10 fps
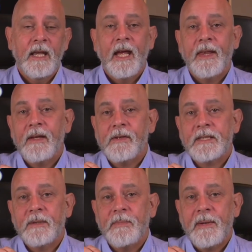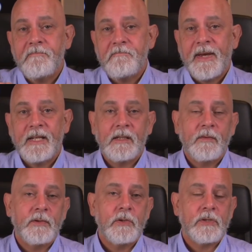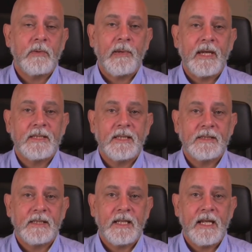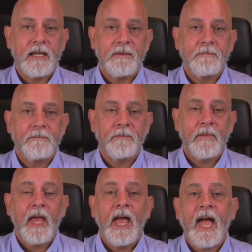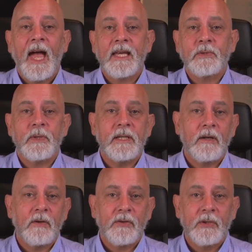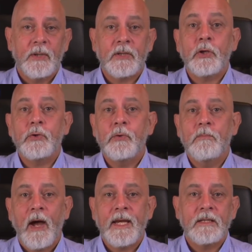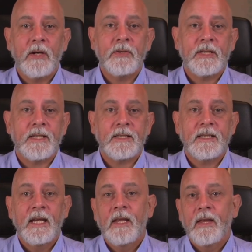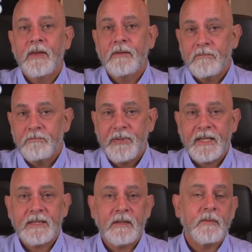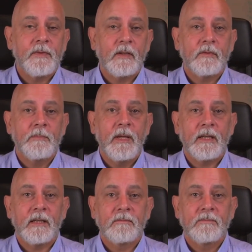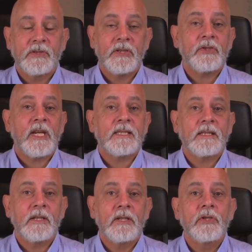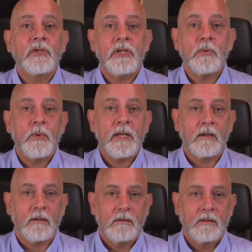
And there are some embedded future pacings in here. As we go through it, you might notice bits that feel familiar, suggest that she will